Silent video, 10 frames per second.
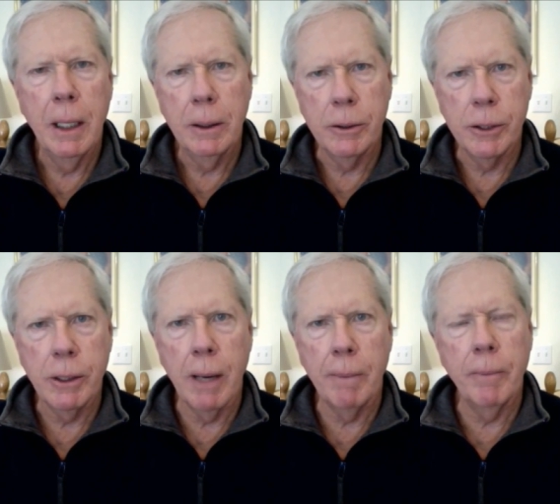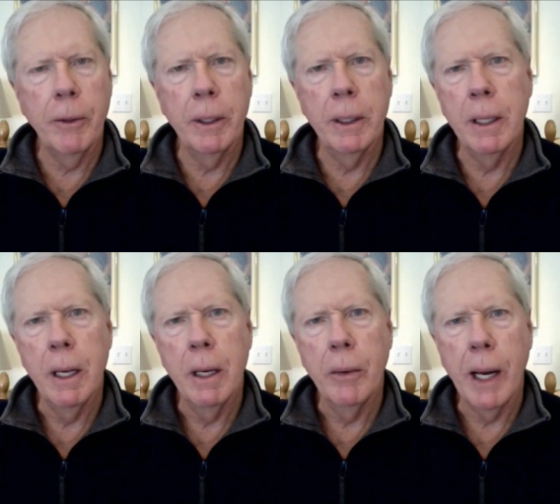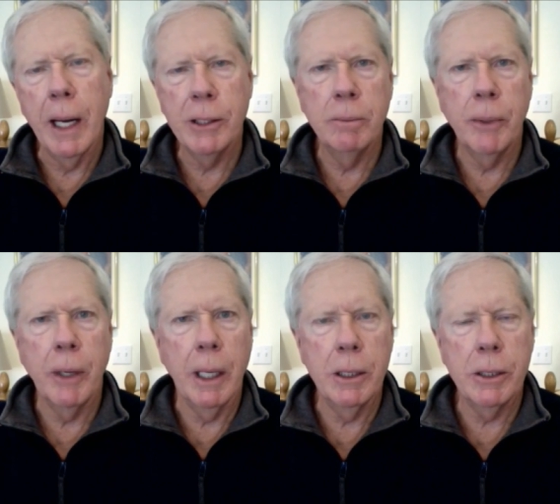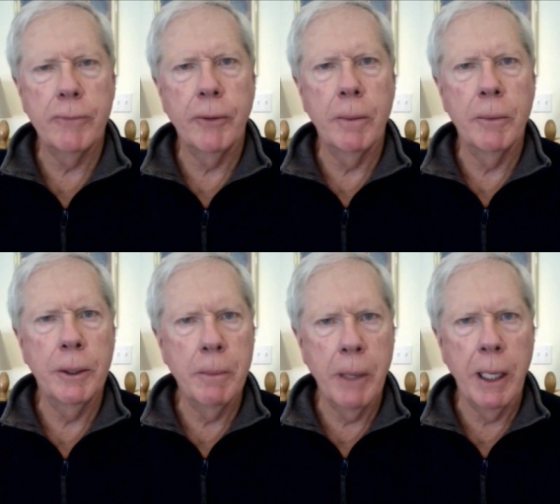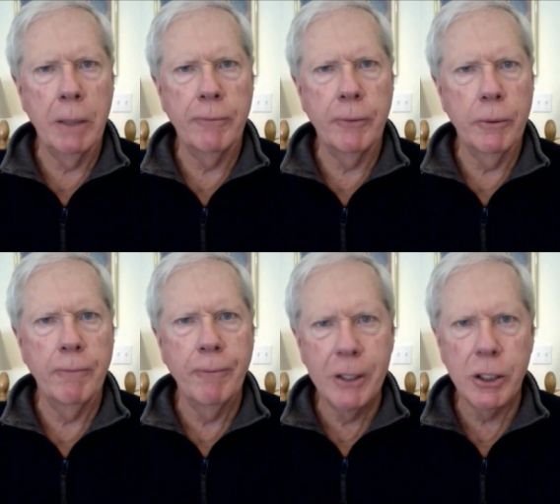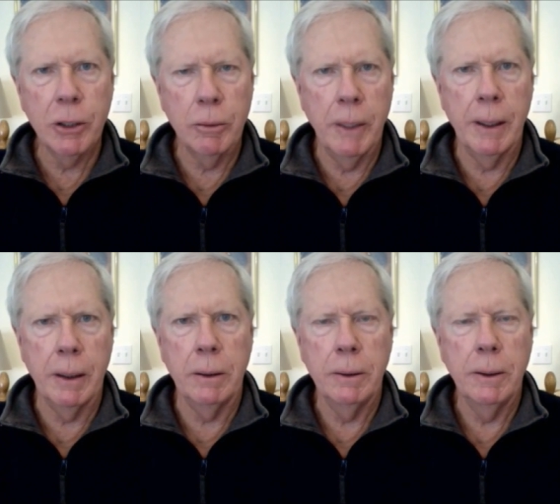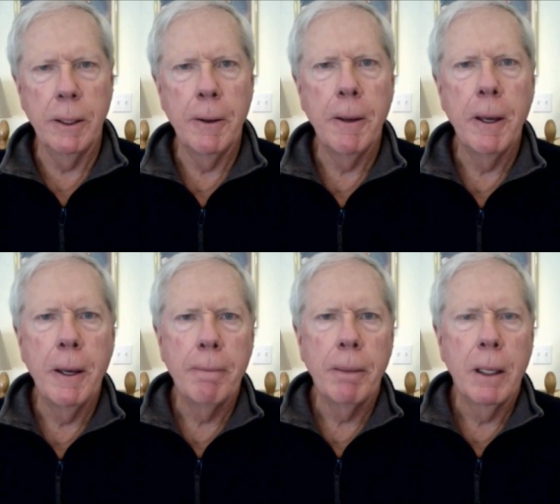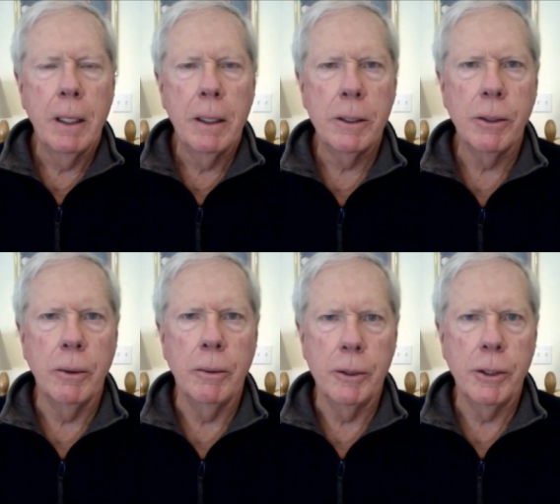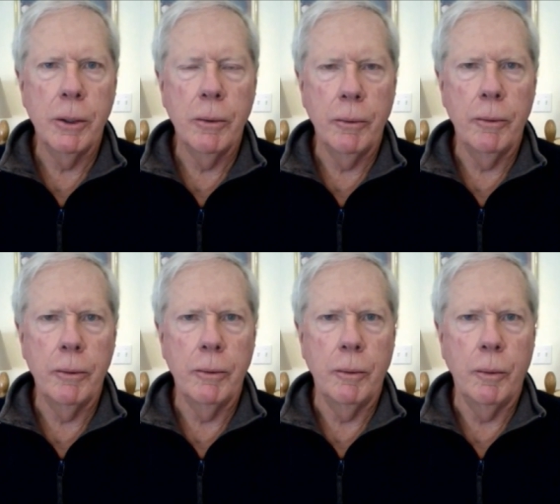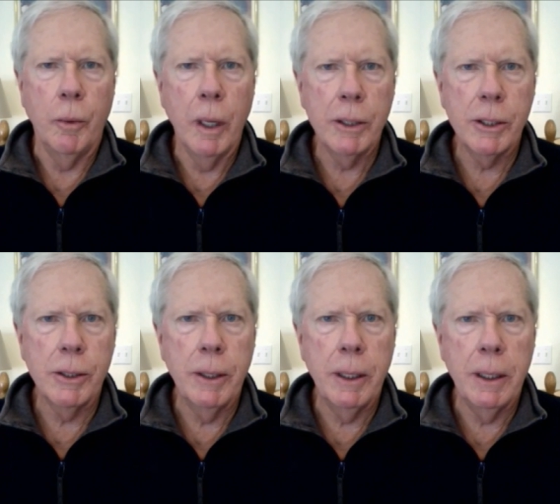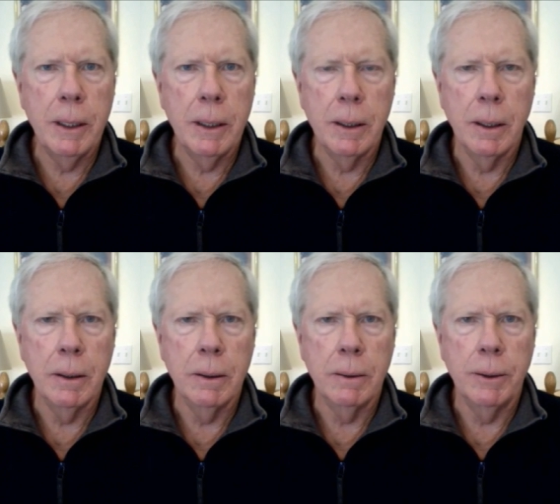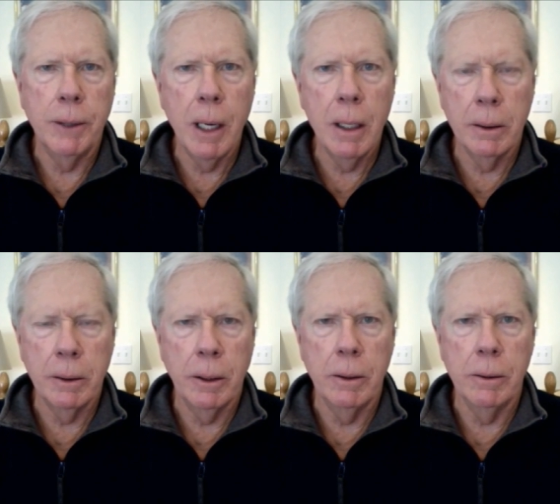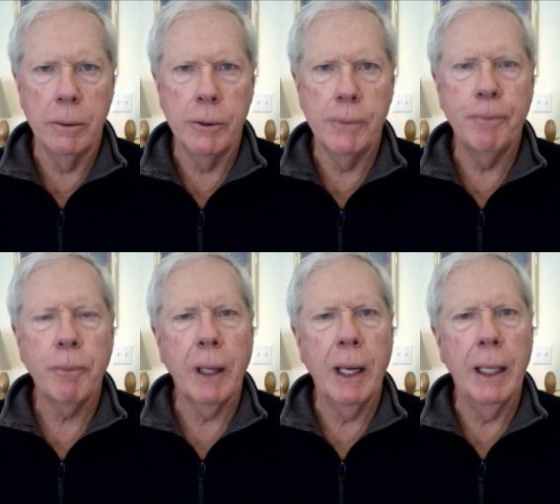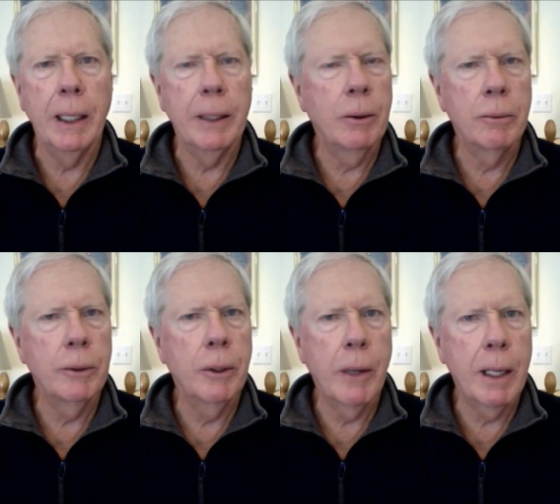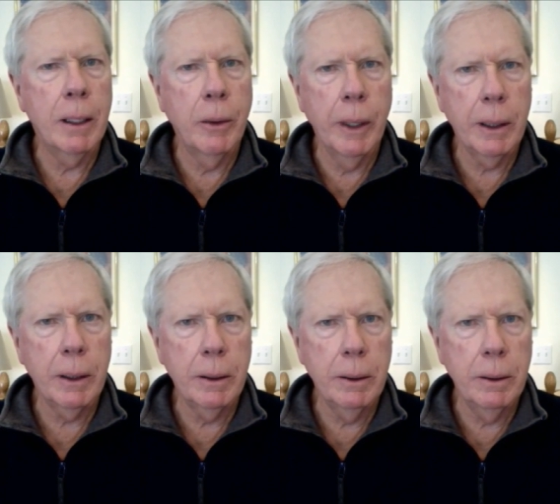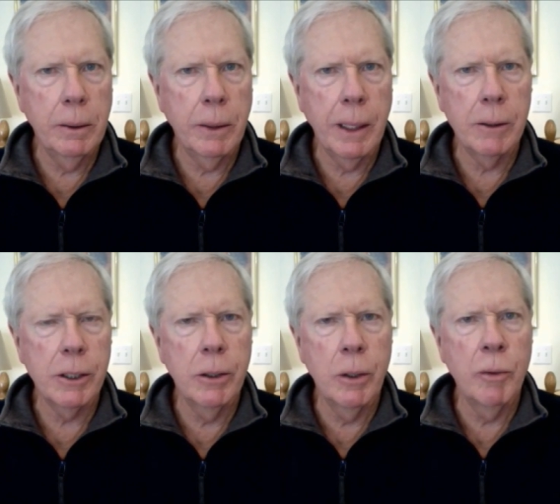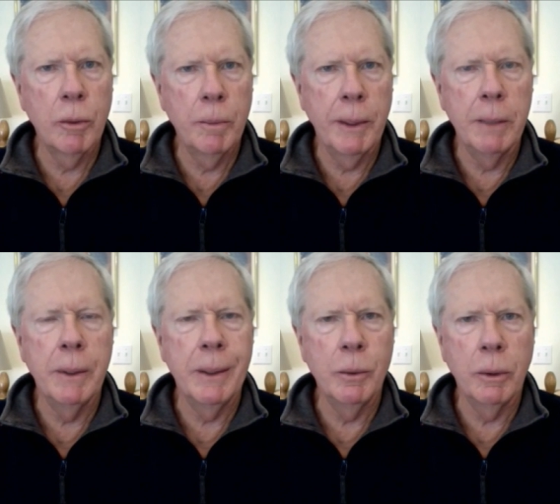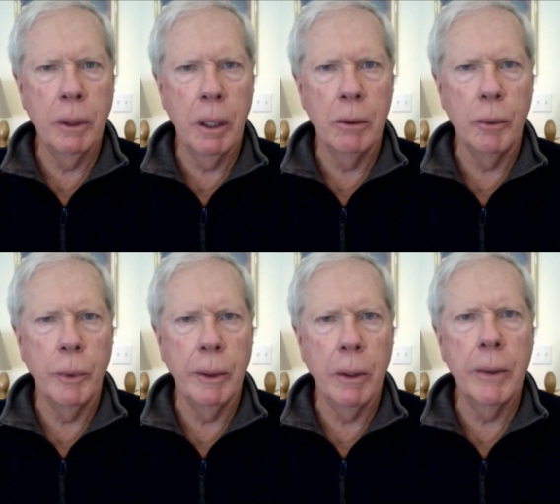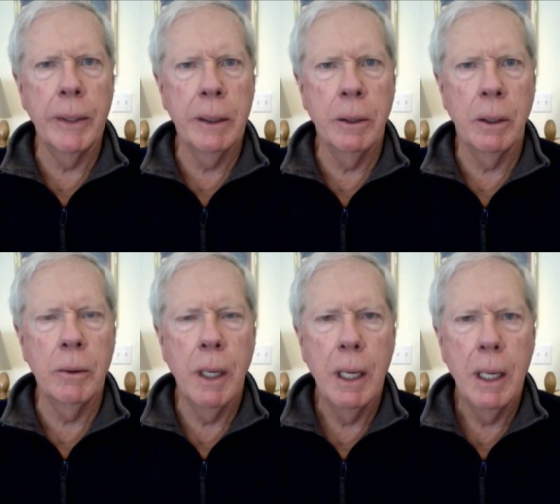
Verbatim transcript: to stop the rise in price from the demand for the physical metal. So, so once the uh, dollar goes, and I don't know how quick or how slow it will be, but it will go. We already know